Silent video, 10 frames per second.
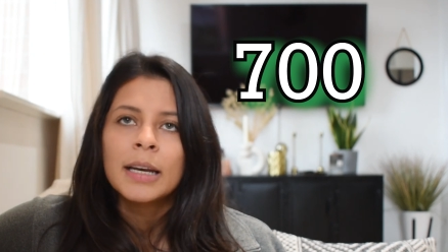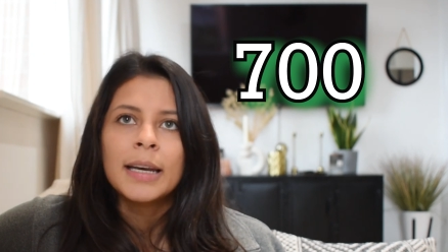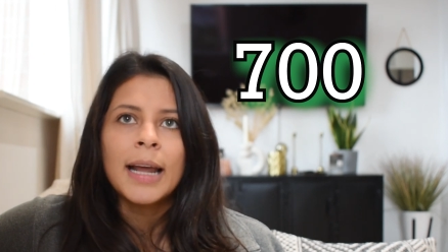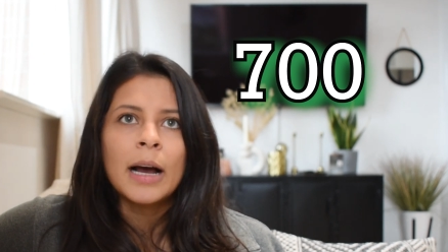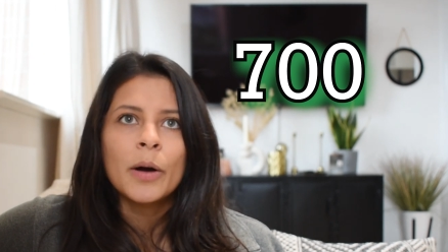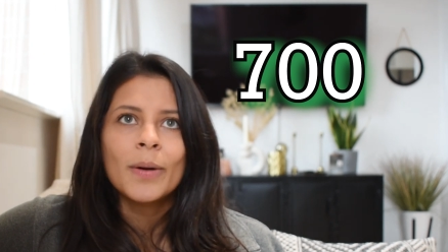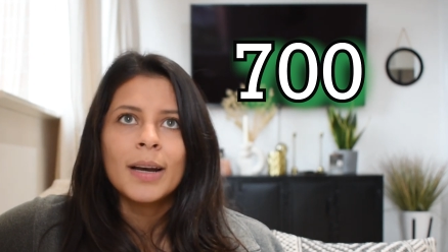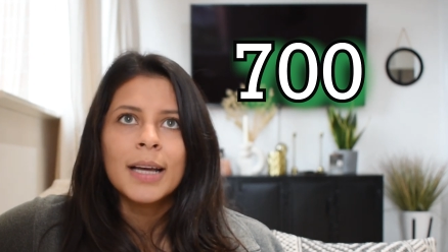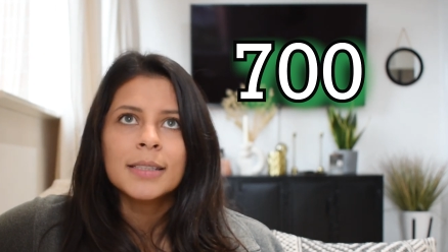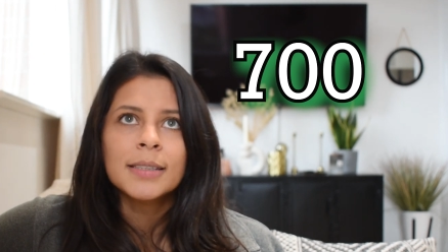Now,
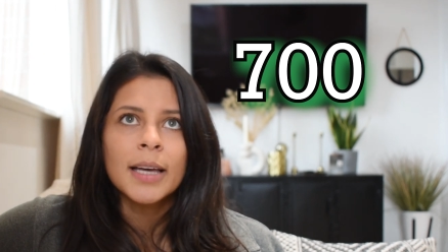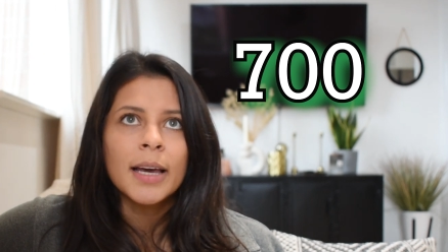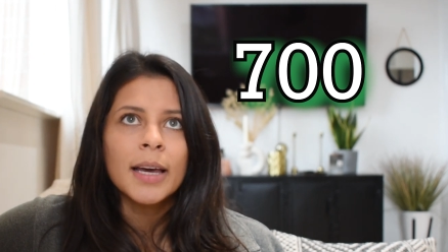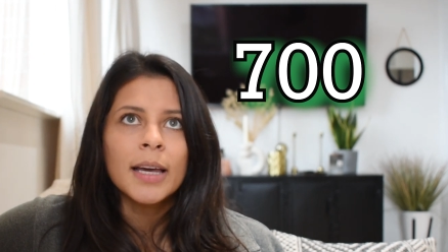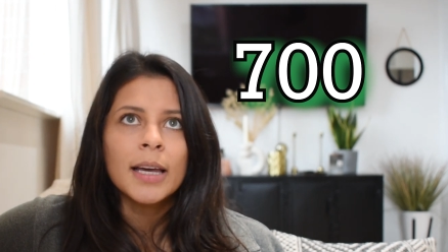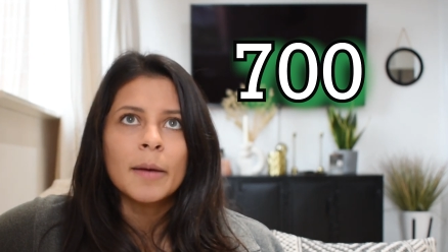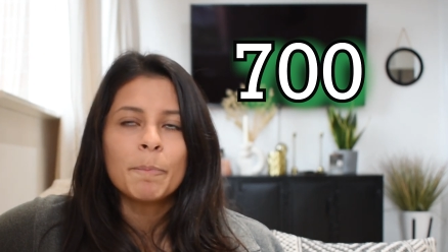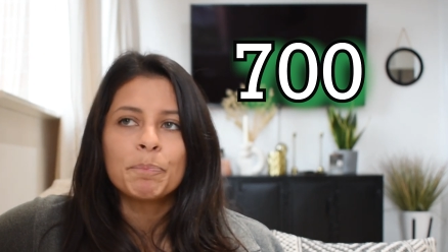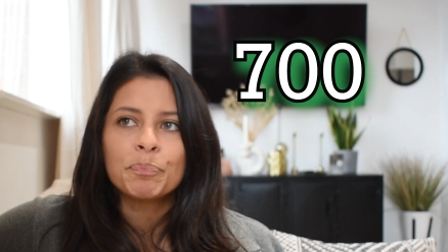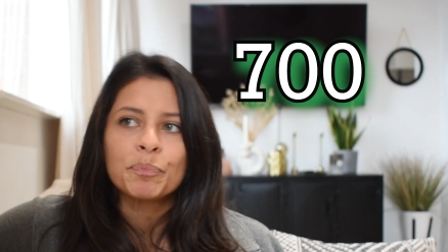let's say
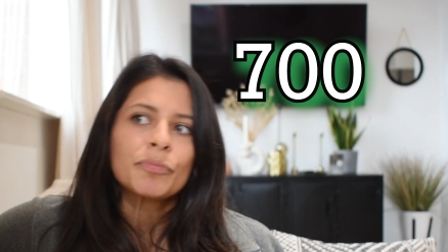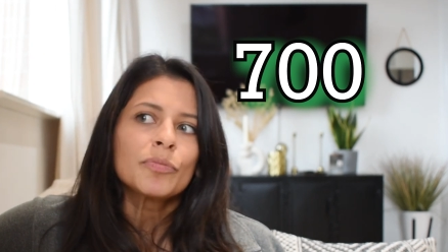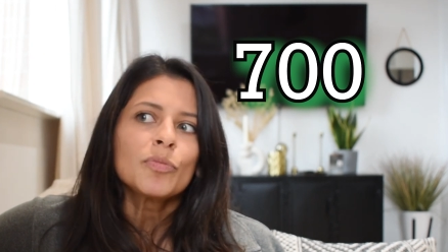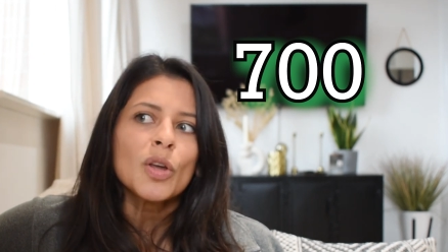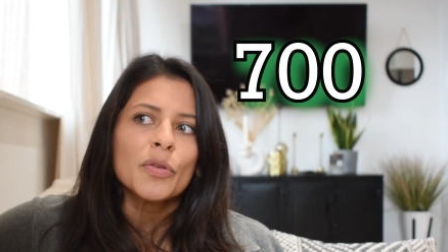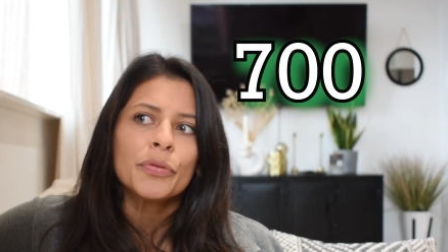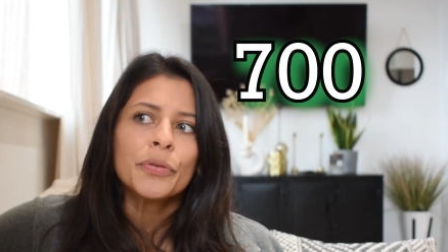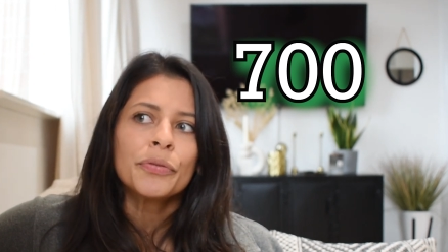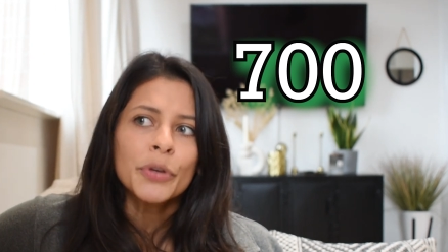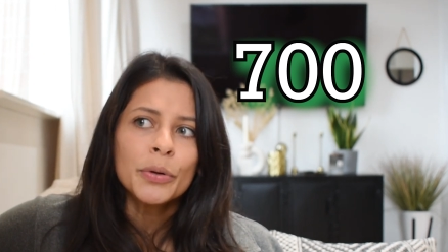for
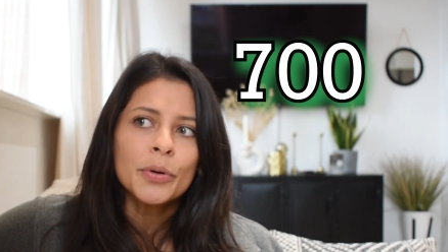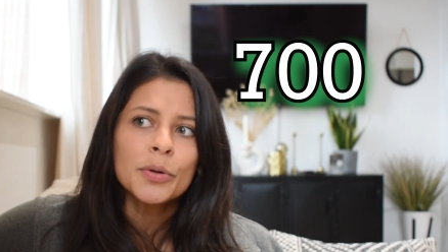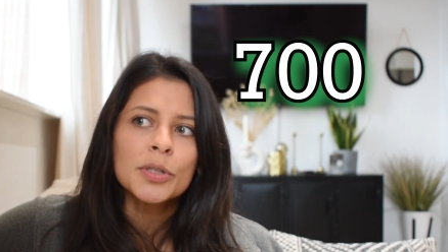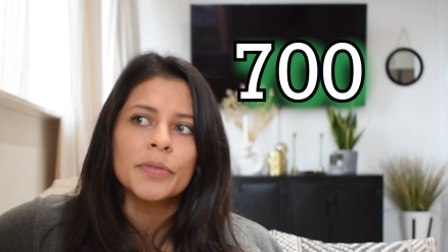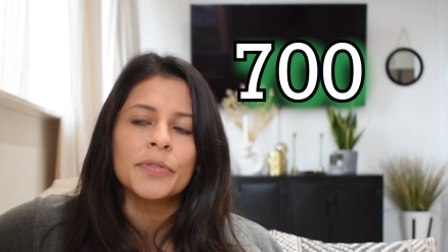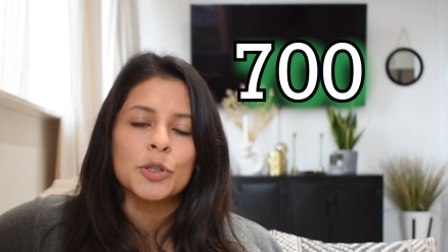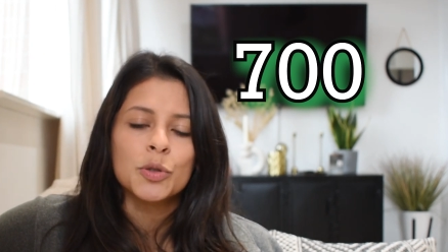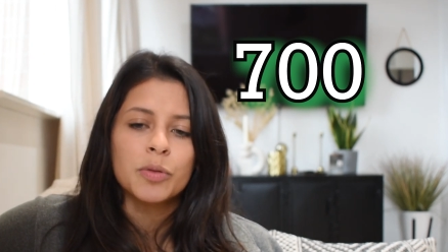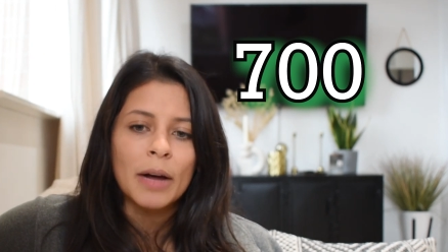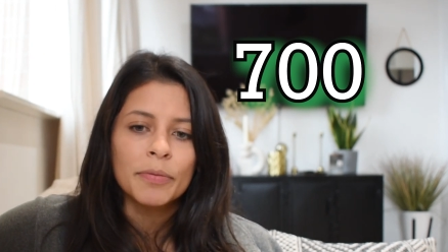food, for
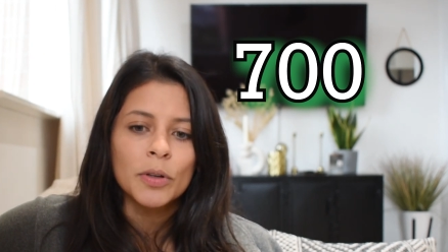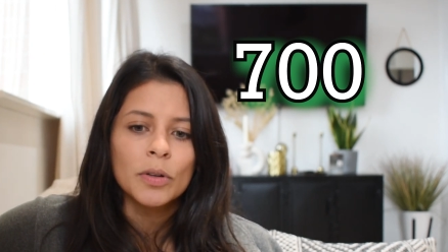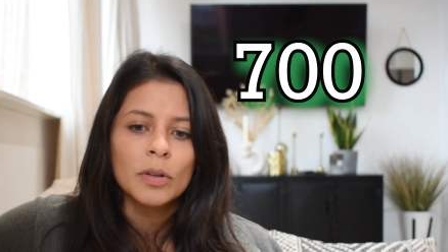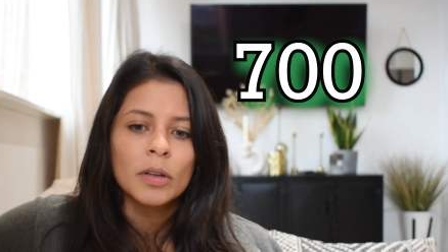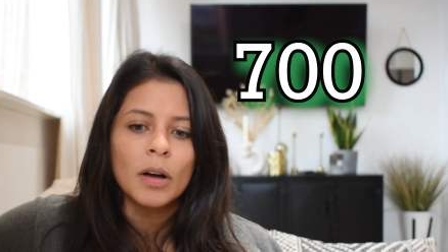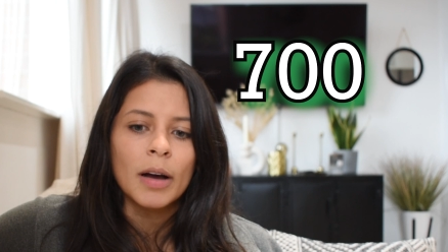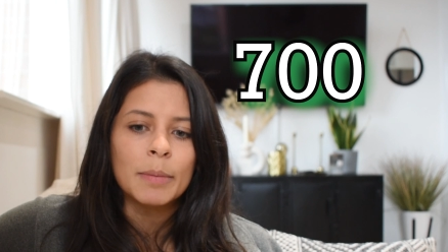travel,